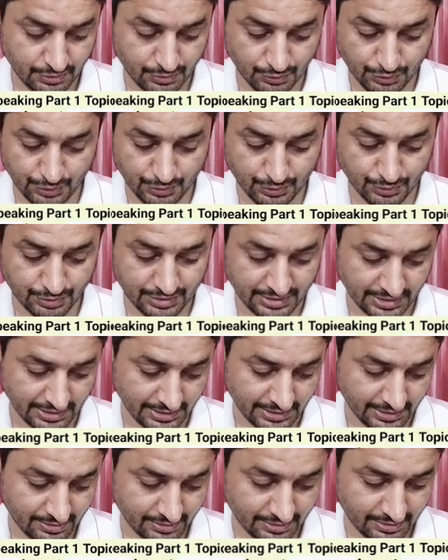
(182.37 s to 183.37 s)
do you
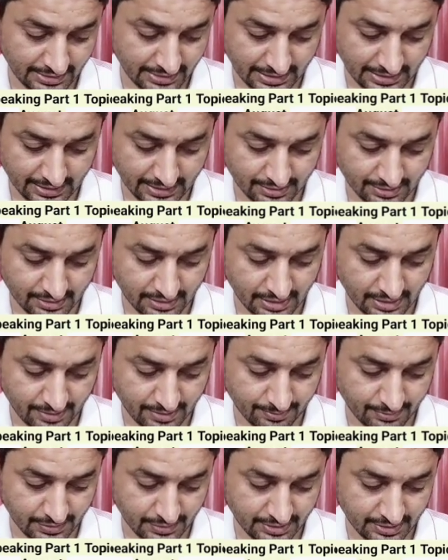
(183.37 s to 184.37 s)
think that
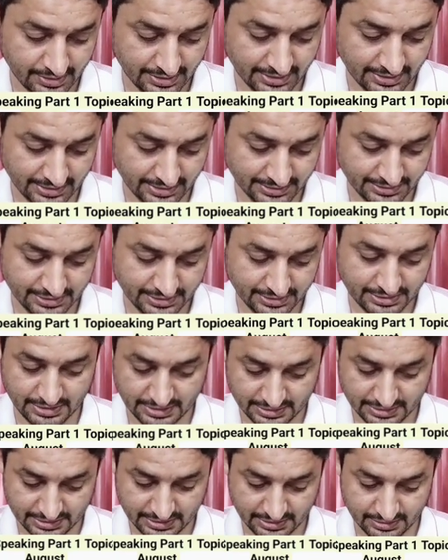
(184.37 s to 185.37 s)
climate is
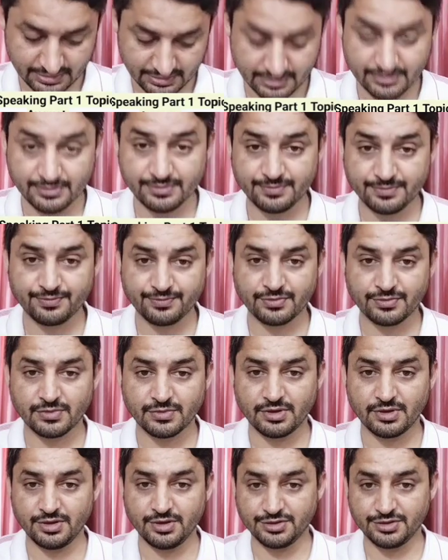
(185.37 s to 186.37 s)
changing?
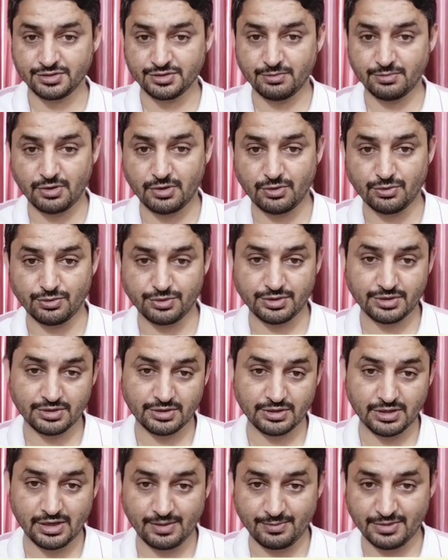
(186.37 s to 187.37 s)
It is about
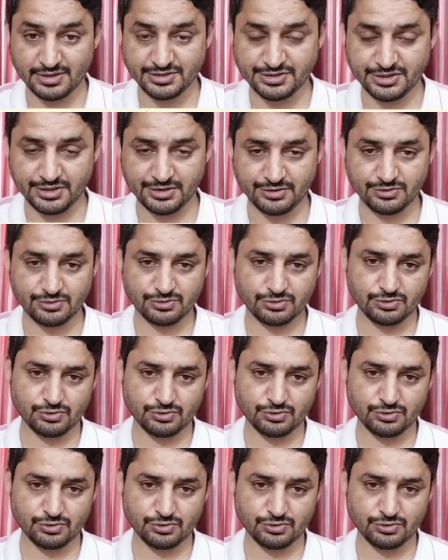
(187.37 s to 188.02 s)
climate change.